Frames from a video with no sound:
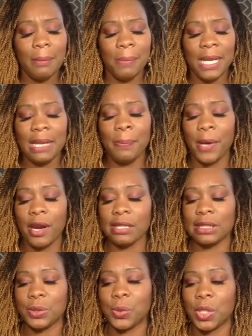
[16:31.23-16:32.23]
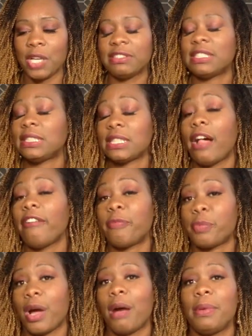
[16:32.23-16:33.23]
being a person who loves to
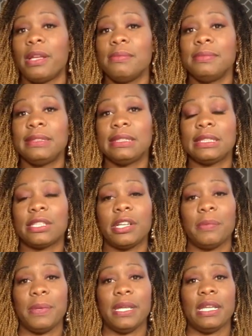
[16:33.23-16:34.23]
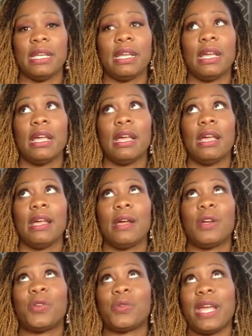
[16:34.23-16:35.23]
solve problems is going to be
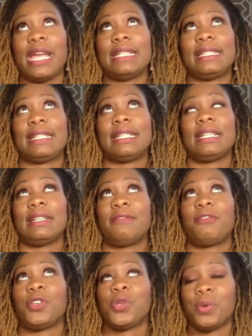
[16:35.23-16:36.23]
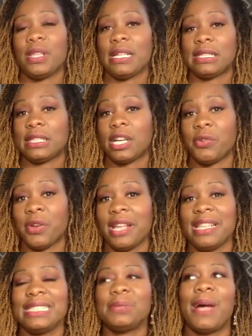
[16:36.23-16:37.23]
great for you in this career.
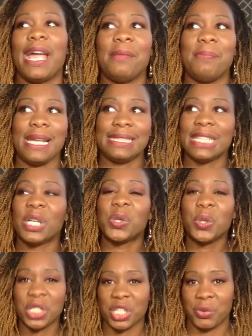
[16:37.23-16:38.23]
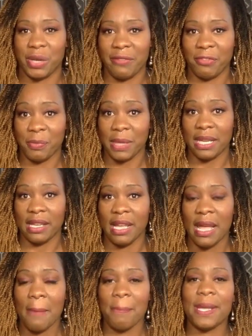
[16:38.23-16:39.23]
And this is why it makes it a good career for me
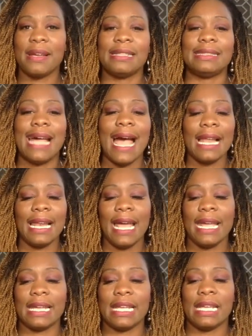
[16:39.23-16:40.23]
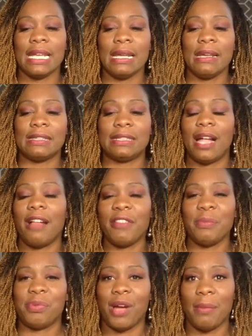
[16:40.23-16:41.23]
because I like
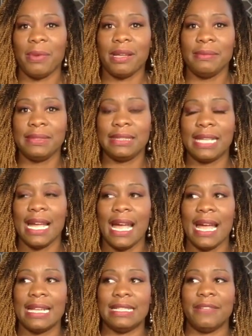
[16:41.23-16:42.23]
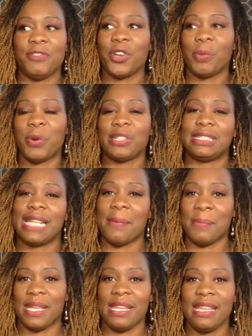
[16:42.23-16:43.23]
solving problems. And if you're a person
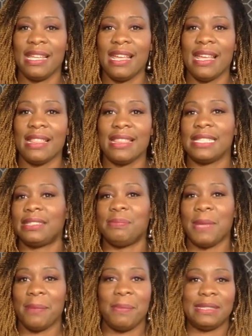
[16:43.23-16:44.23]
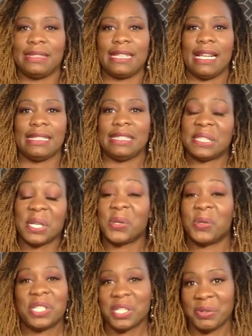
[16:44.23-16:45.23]
like me, this will make business analysis a
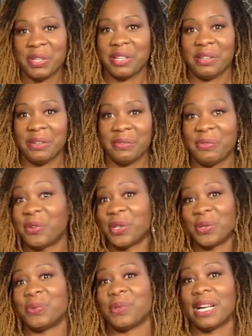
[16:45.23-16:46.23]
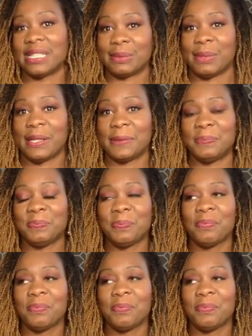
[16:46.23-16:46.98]
good career for you as well.